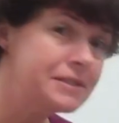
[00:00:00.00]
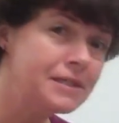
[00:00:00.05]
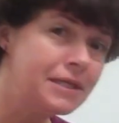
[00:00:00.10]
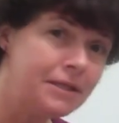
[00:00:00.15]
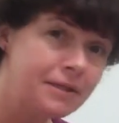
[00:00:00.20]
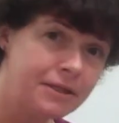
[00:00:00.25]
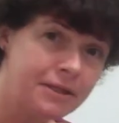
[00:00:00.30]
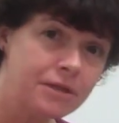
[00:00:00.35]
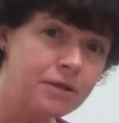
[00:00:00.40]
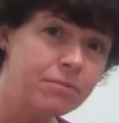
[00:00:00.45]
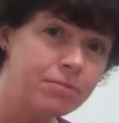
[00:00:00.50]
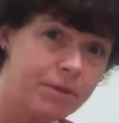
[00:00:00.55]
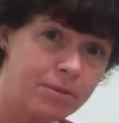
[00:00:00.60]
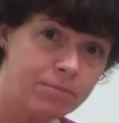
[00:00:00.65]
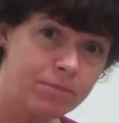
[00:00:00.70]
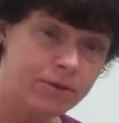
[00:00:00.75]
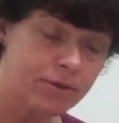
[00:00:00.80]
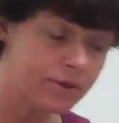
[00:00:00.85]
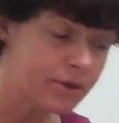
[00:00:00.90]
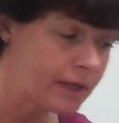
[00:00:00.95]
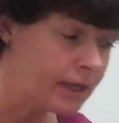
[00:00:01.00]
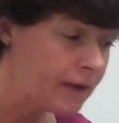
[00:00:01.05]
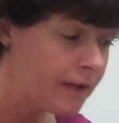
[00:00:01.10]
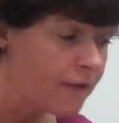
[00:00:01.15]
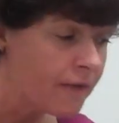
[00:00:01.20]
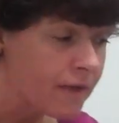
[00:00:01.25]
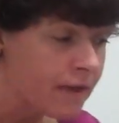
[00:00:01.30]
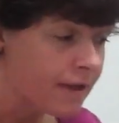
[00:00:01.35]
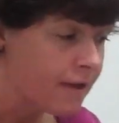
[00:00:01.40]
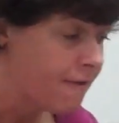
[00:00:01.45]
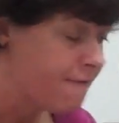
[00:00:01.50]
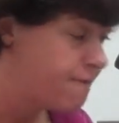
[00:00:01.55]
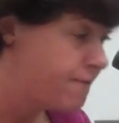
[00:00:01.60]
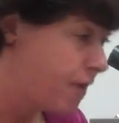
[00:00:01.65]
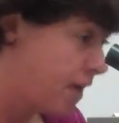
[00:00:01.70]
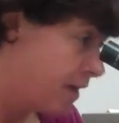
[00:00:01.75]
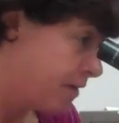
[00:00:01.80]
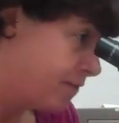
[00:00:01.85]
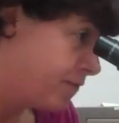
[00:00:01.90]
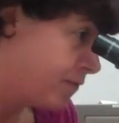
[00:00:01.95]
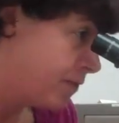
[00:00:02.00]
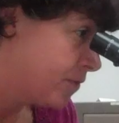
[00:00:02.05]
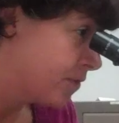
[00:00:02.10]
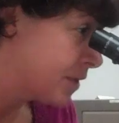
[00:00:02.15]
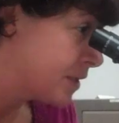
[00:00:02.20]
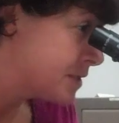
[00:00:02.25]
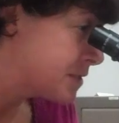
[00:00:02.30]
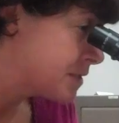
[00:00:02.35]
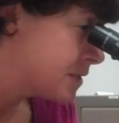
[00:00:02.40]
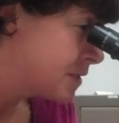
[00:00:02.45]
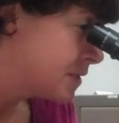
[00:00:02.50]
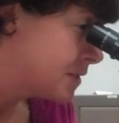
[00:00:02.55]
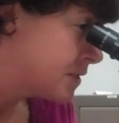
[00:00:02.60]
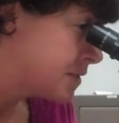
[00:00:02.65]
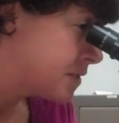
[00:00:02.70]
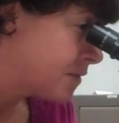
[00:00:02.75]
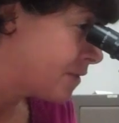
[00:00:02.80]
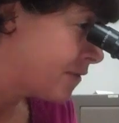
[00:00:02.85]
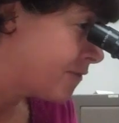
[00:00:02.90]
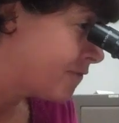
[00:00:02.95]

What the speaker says: a little bit blurry. Find focus. So I